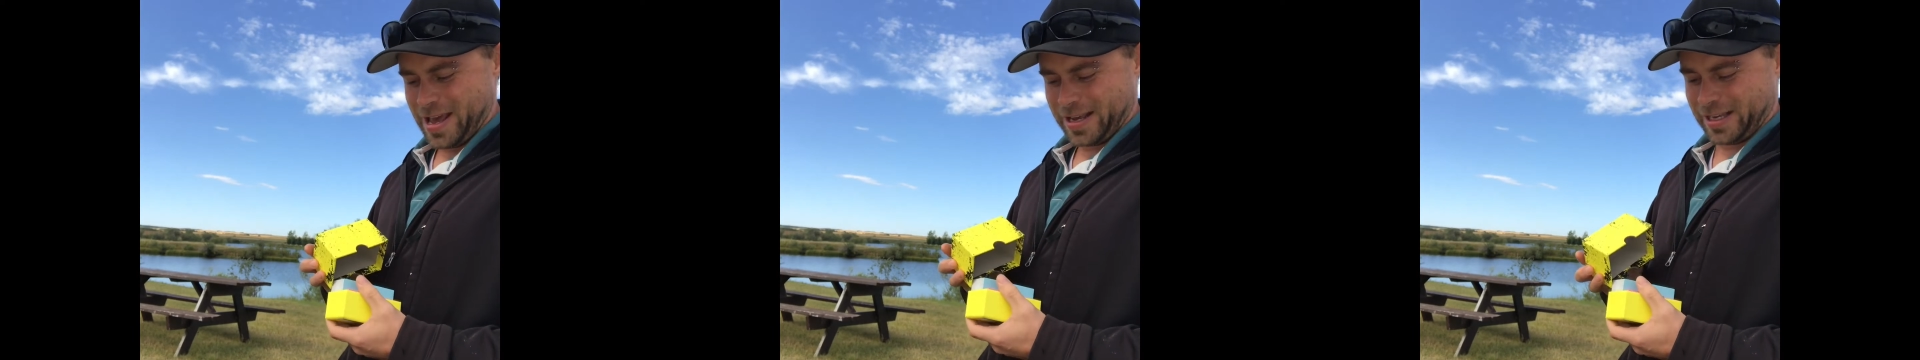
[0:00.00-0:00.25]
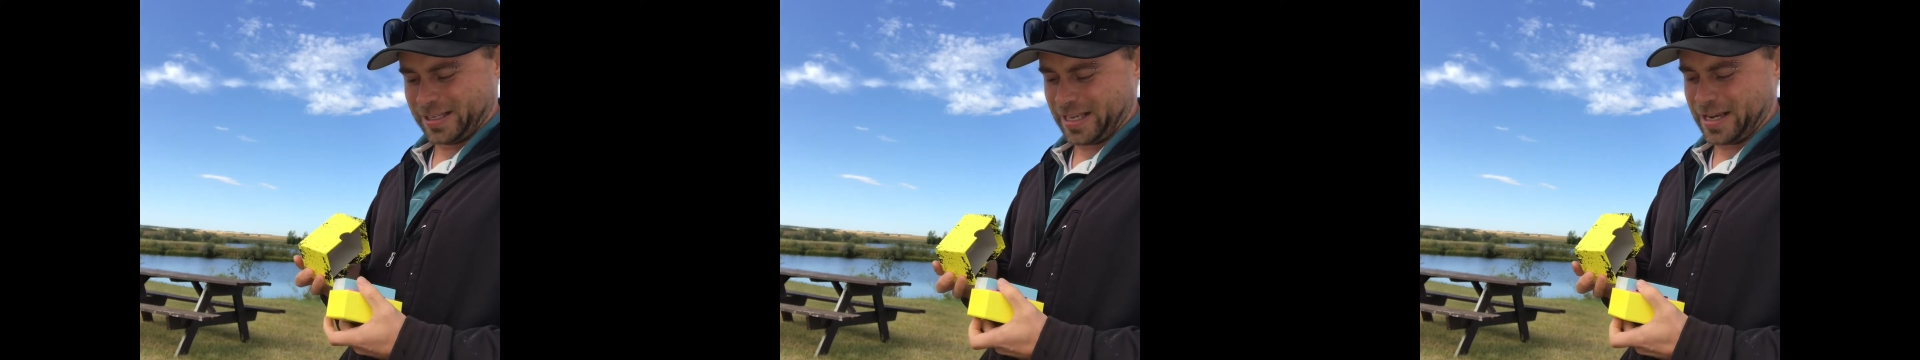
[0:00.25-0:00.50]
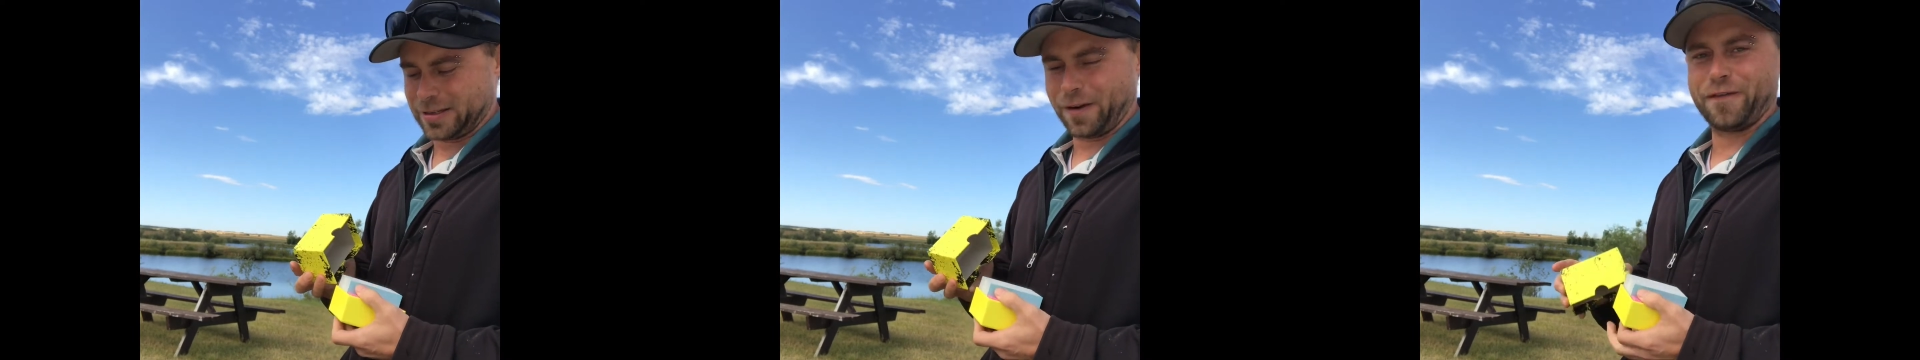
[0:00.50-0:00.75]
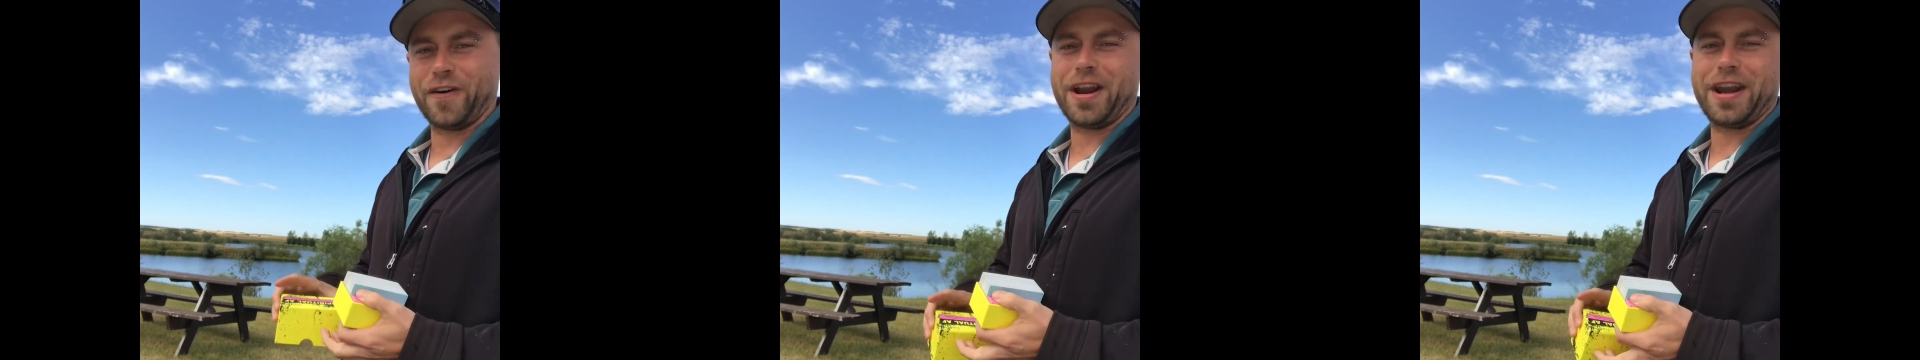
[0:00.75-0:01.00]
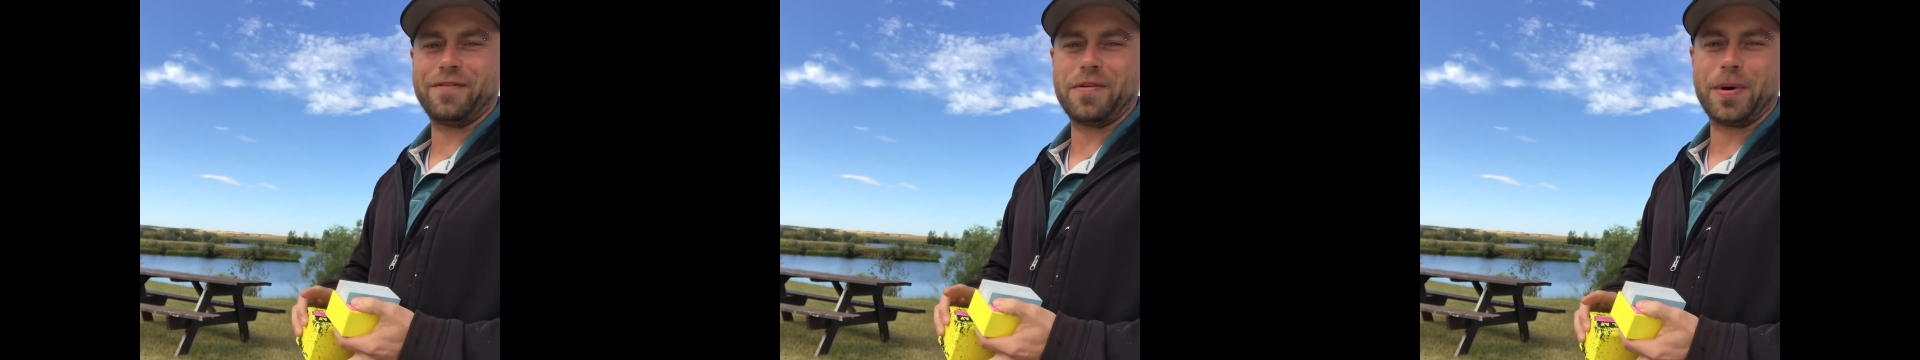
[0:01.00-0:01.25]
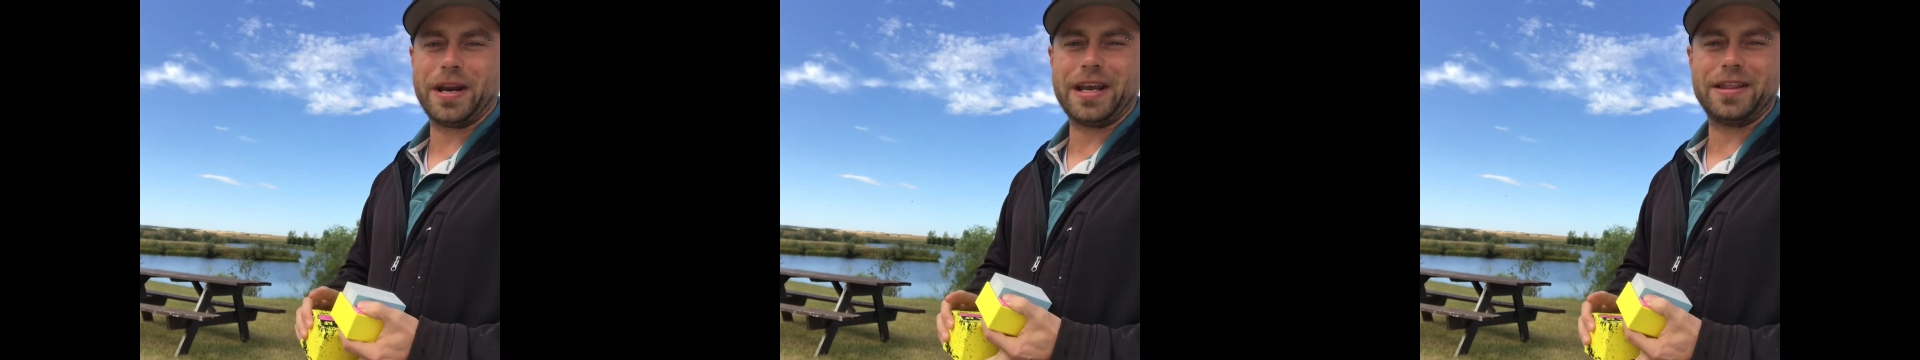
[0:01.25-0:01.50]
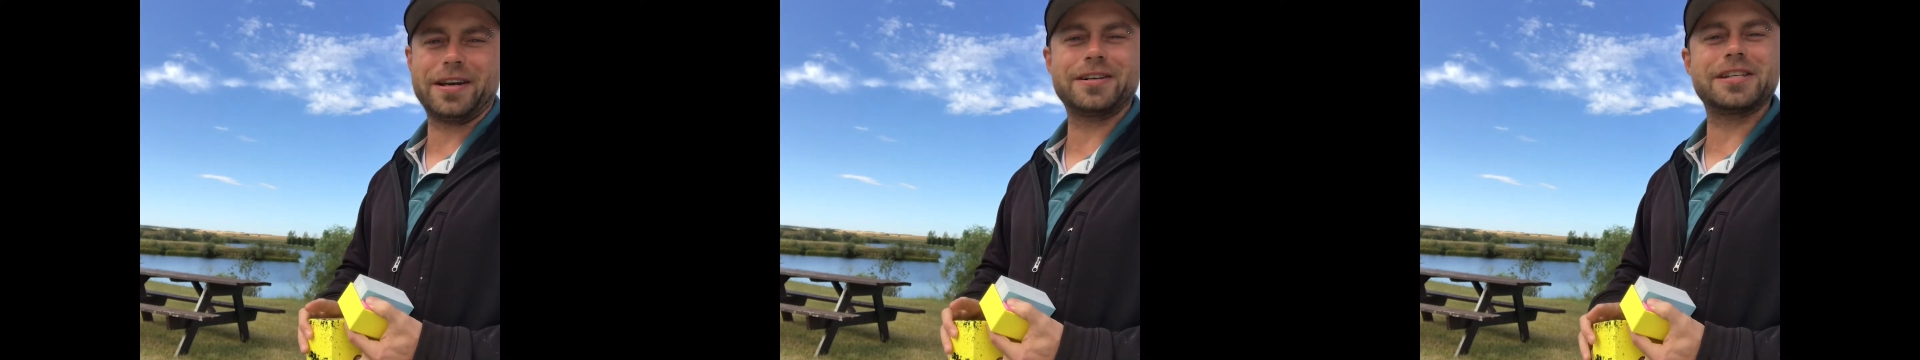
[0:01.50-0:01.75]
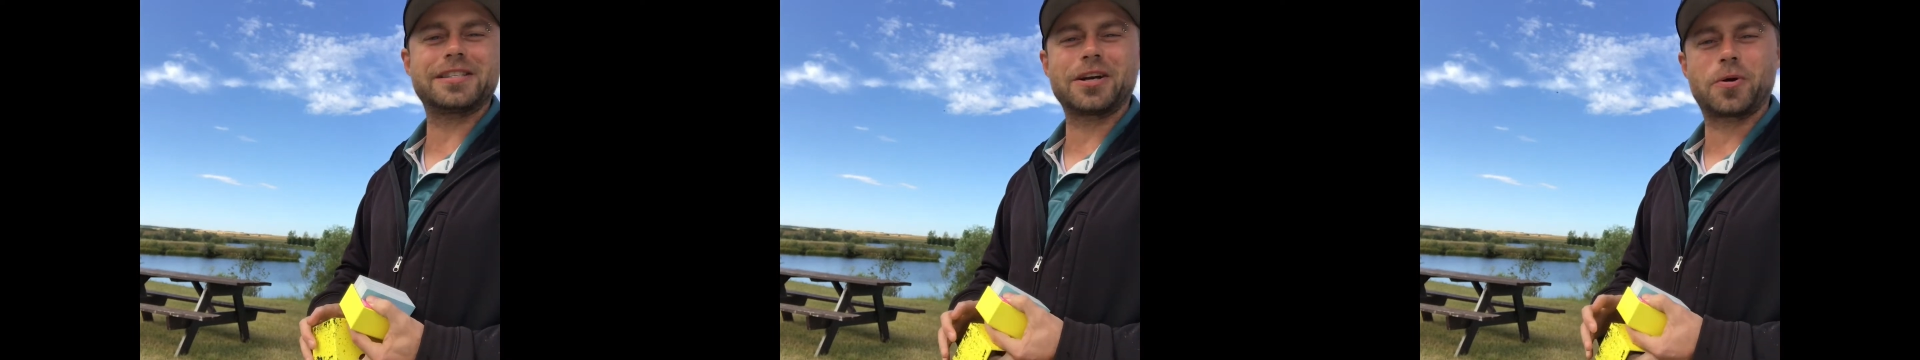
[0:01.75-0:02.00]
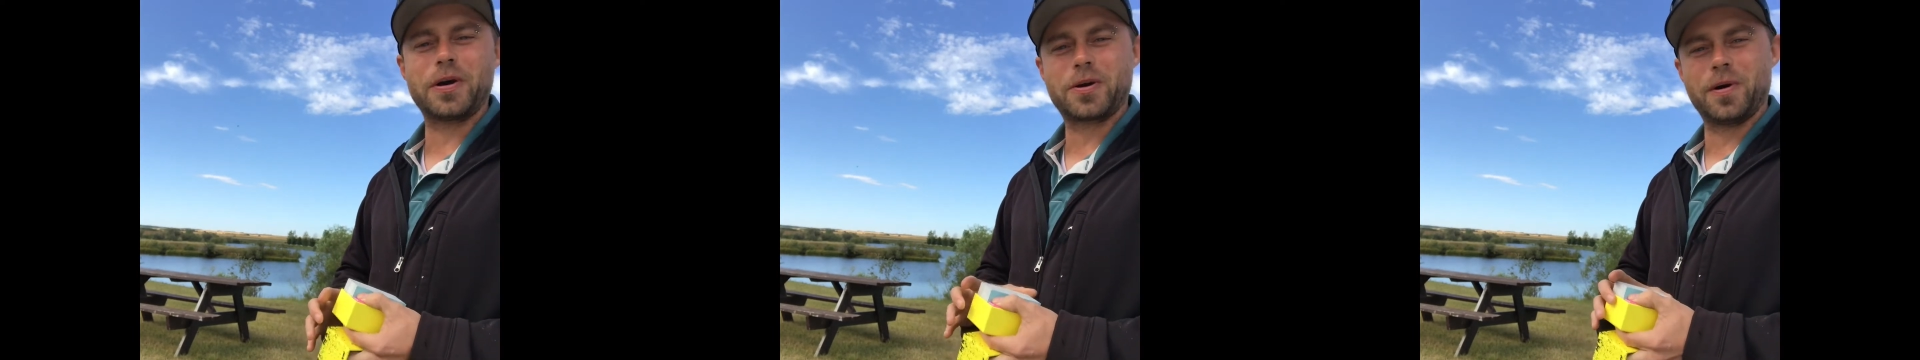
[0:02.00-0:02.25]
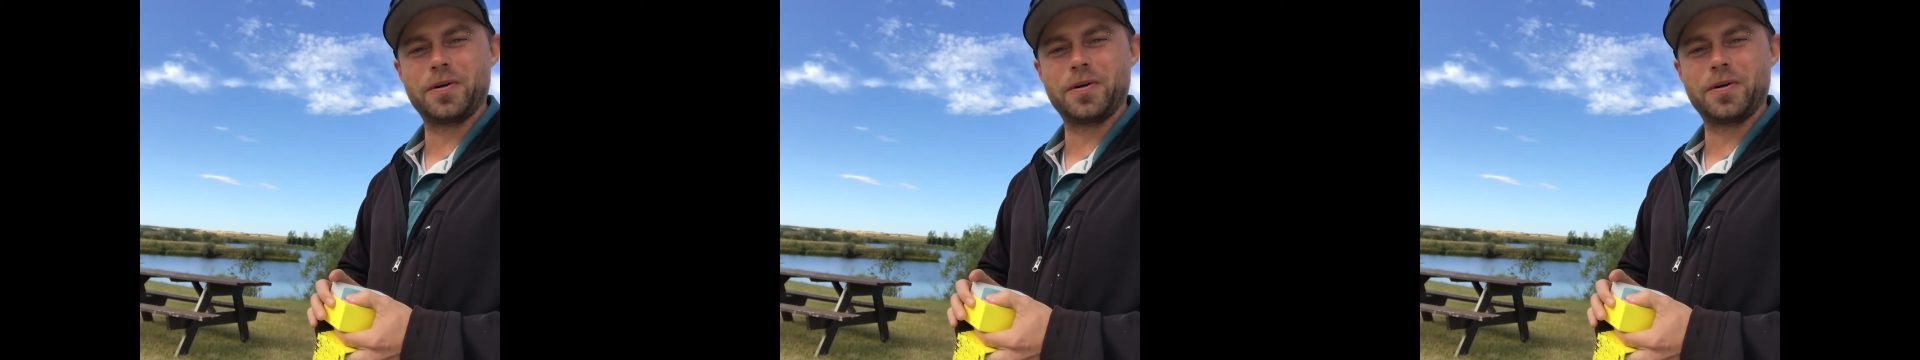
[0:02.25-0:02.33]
because these are fun, everybody, and they're just a quick